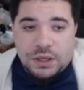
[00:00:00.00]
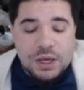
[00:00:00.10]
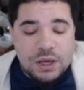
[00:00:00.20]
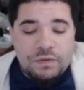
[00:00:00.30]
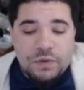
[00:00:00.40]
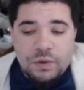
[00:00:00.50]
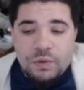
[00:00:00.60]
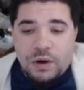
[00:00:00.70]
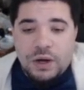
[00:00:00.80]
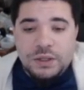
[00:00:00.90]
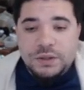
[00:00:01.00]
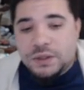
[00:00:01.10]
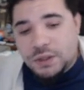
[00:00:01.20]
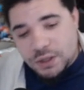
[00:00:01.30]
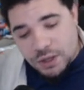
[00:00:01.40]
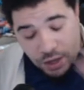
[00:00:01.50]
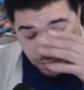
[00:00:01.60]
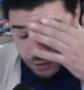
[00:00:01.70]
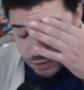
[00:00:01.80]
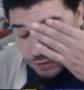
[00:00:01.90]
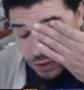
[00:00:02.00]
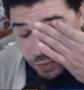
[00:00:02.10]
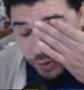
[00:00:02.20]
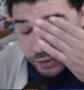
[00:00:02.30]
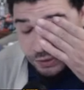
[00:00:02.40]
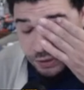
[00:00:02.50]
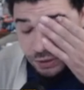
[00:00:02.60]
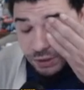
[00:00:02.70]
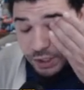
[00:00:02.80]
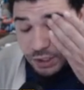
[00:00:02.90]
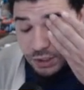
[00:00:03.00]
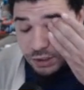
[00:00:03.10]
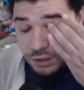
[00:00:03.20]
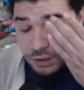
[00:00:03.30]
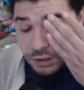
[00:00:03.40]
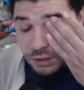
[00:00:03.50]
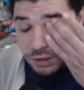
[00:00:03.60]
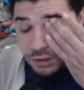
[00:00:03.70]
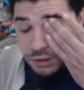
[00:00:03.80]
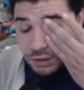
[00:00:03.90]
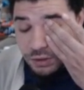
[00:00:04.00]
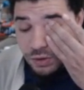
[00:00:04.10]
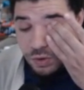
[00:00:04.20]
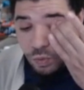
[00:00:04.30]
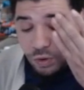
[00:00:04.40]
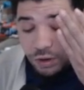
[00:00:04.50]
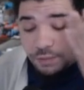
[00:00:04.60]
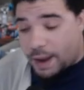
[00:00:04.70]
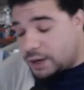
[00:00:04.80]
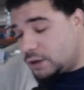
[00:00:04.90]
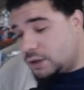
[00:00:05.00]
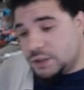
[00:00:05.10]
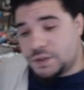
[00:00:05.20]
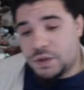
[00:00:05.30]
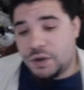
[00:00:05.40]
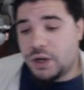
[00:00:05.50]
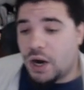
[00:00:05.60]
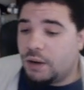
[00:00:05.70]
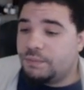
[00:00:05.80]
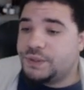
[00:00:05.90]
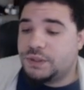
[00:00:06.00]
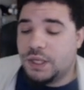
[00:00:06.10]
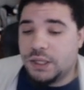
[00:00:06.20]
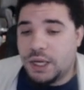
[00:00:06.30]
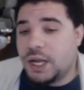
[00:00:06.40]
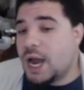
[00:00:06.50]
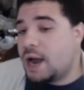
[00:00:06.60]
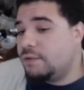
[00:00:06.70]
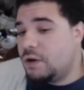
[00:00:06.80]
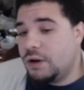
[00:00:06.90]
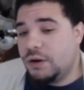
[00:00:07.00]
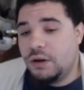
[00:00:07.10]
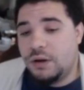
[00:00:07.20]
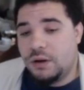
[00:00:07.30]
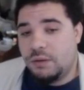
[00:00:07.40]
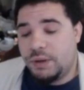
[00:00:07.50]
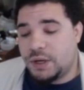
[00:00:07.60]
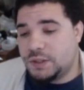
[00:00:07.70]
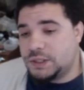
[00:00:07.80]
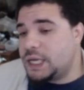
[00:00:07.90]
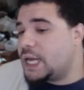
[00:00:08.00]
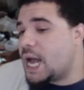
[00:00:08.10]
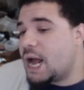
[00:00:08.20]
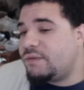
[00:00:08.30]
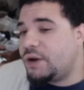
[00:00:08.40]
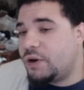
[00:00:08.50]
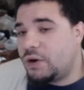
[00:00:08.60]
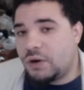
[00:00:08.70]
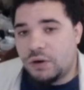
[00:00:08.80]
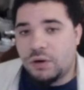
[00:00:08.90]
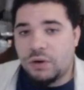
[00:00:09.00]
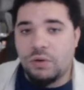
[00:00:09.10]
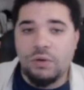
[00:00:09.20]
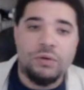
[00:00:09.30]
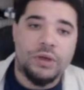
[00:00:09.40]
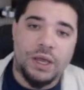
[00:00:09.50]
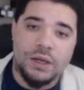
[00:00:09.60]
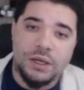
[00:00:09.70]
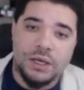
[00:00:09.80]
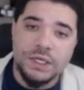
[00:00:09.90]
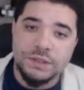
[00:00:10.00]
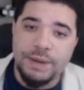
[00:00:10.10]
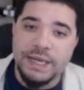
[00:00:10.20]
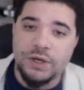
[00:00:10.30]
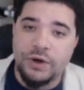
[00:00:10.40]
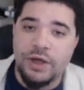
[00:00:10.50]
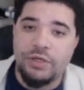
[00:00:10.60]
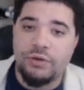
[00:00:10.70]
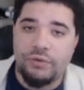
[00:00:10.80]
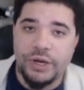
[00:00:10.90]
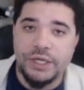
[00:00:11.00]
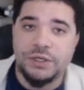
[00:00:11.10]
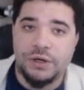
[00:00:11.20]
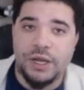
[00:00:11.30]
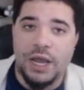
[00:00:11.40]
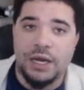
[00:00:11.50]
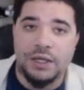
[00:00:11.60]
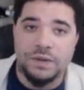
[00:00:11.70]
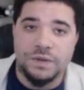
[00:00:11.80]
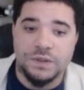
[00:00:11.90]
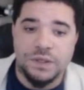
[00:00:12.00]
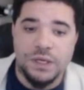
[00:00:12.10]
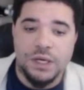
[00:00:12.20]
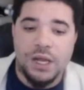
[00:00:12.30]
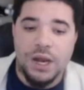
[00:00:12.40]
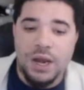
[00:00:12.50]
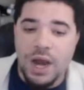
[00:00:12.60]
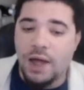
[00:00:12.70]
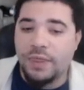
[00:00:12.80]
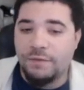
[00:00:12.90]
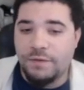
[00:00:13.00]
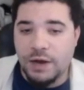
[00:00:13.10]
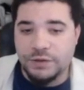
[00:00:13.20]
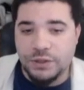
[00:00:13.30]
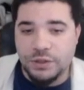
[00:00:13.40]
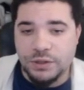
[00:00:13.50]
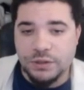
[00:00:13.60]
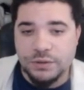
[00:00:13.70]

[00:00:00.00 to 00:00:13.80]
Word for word: if you want someone to, like, work better in certain comps than Lady Avalon, because Lady Avalon, her whole kit is based on a three turn cadence not the five turn.